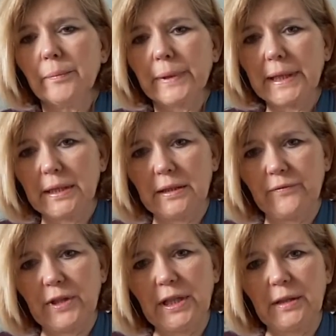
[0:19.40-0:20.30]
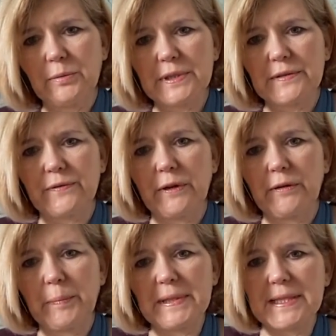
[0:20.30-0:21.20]
Beginning of the year was
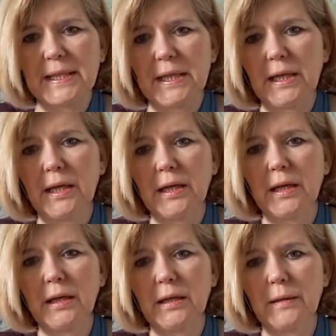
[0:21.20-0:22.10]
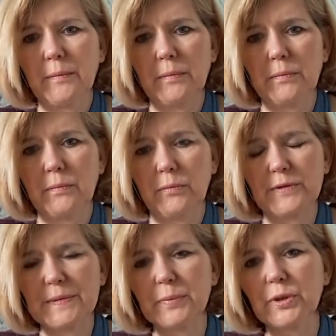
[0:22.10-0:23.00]
very busy um,
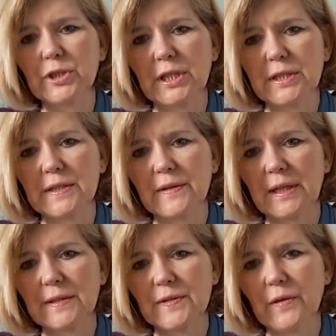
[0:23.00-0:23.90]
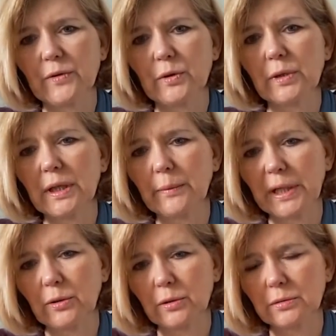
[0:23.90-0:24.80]
with some projects and things that I've got
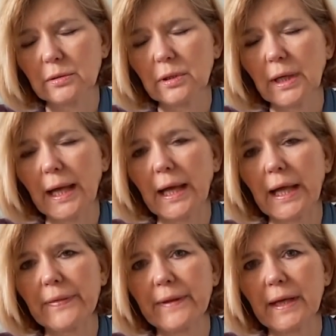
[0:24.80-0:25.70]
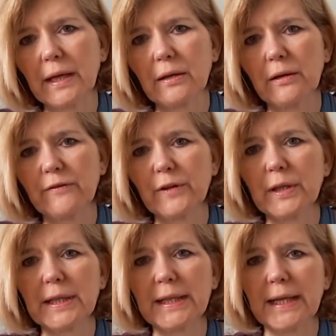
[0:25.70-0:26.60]
going on, and then I
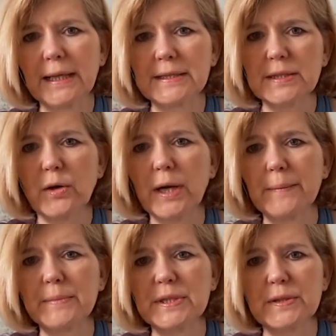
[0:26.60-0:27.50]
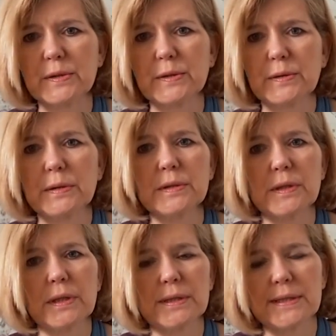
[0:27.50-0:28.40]
finally had time to
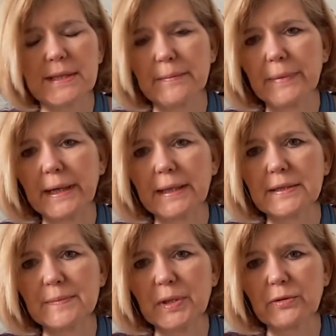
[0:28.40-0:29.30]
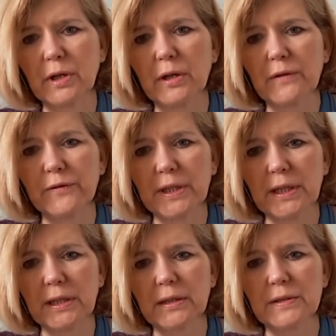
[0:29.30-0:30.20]
slip back into my
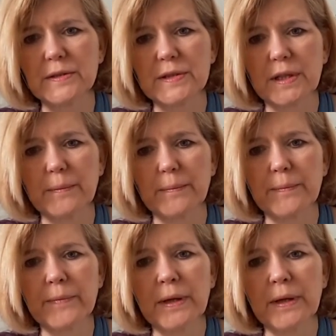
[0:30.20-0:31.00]
crafting and um,